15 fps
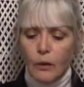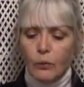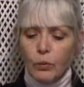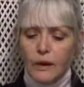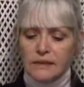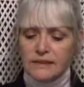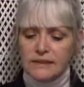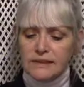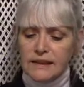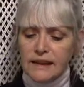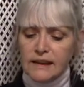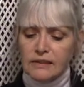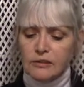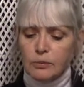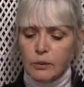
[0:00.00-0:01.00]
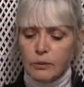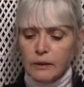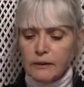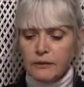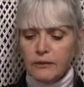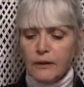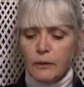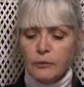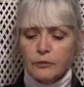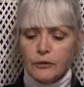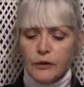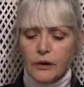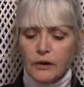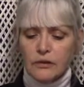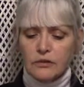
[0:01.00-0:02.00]
What scenes will we film
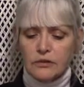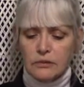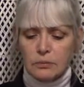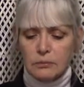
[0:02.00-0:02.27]
first?